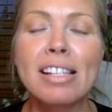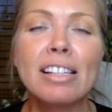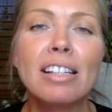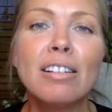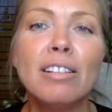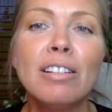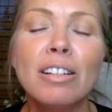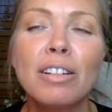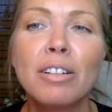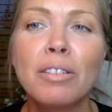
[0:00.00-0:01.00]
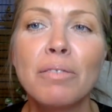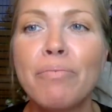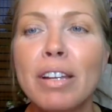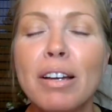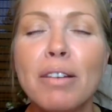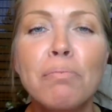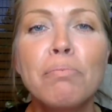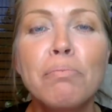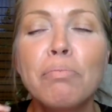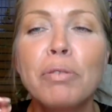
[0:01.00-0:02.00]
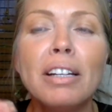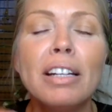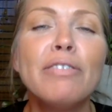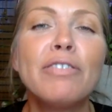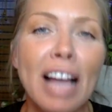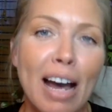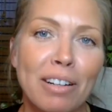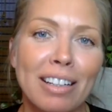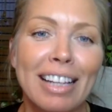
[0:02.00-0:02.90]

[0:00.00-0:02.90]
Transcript: little pretty flower.